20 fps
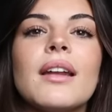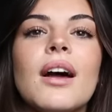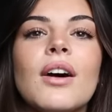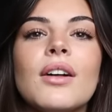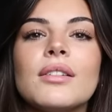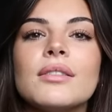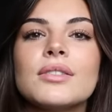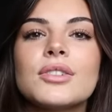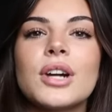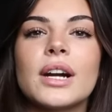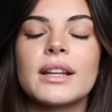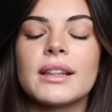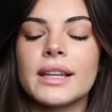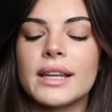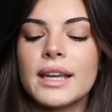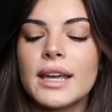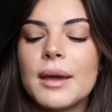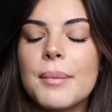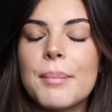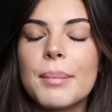I'll try to
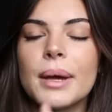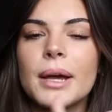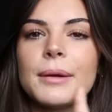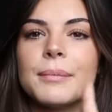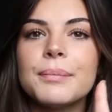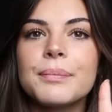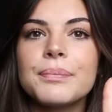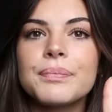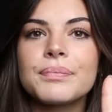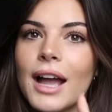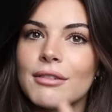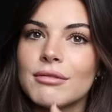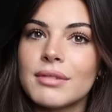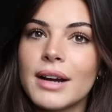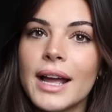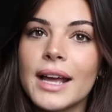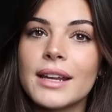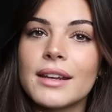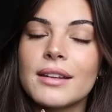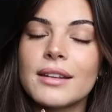link it, but I
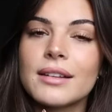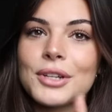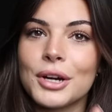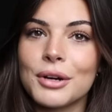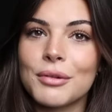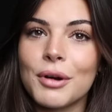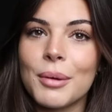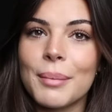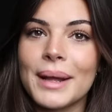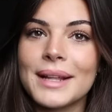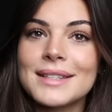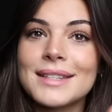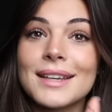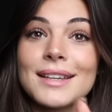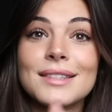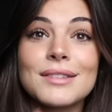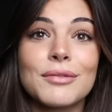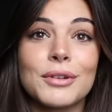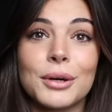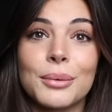read dark
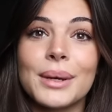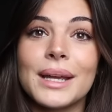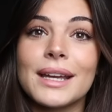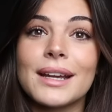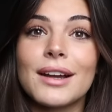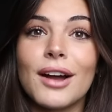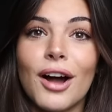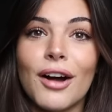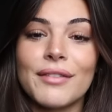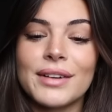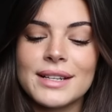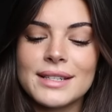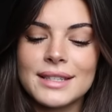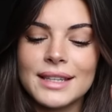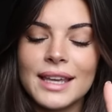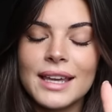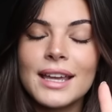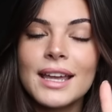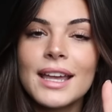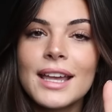romances for a week,
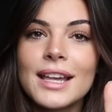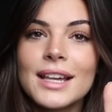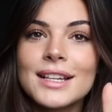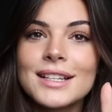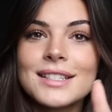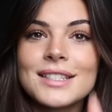obviously.